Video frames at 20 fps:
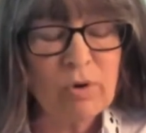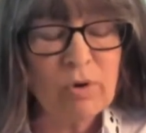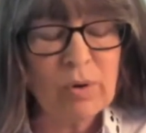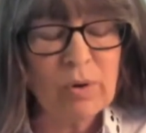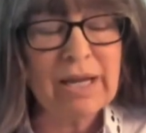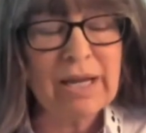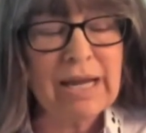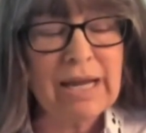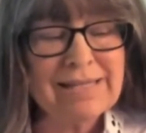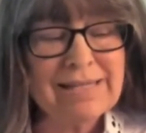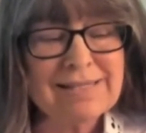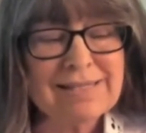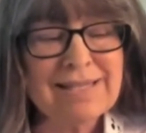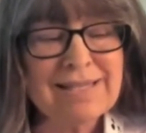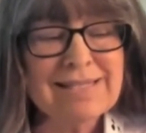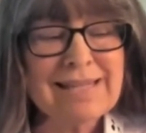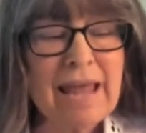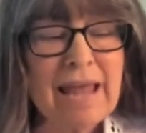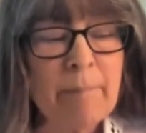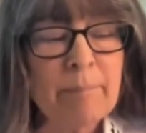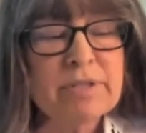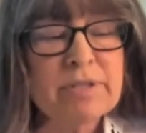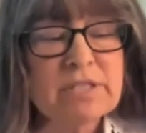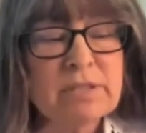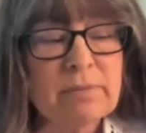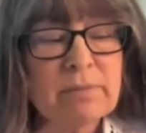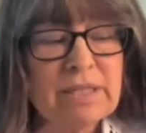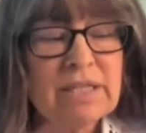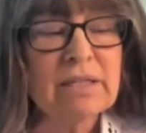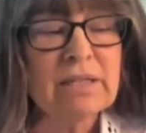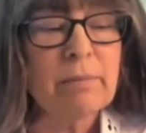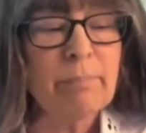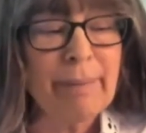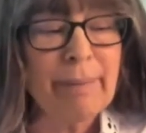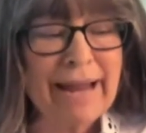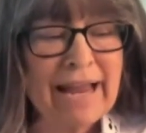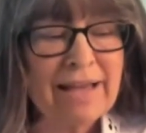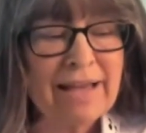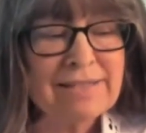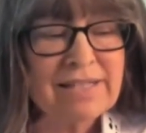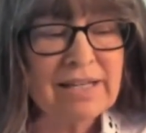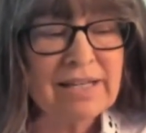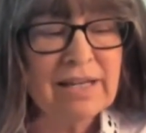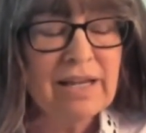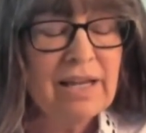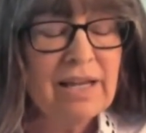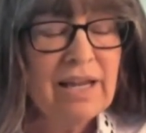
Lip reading: okay, has this happened to me in the past?